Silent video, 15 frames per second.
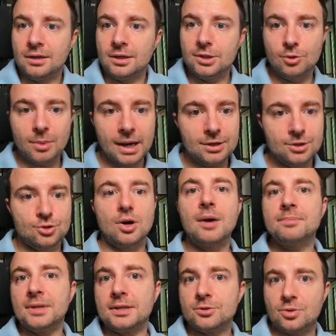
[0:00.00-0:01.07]
You might
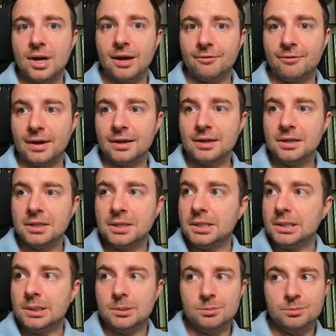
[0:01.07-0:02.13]
drop that traffic,
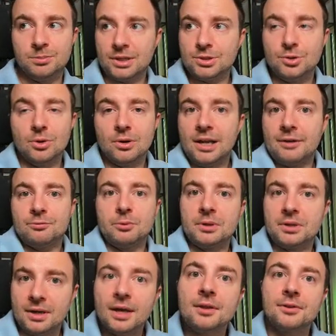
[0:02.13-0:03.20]
but you're left
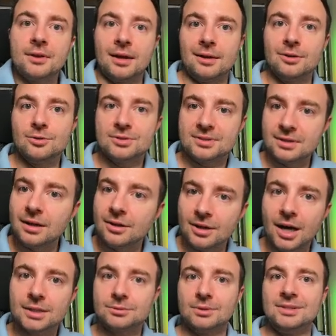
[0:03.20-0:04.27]
with nothing. You're still
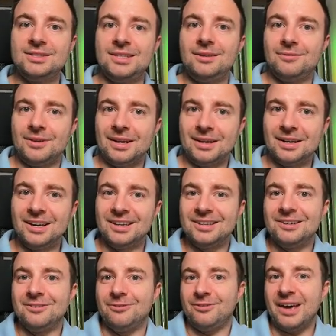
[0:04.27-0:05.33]
not receiving
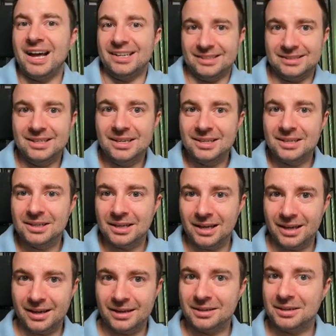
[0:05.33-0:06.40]
valid
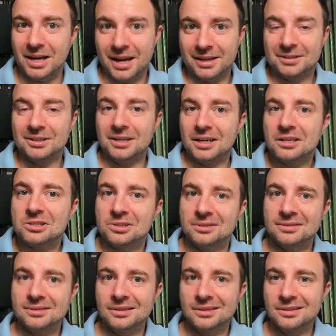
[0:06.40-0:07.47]
cli client
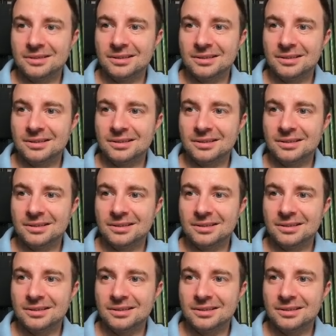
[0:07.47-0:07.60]
connections.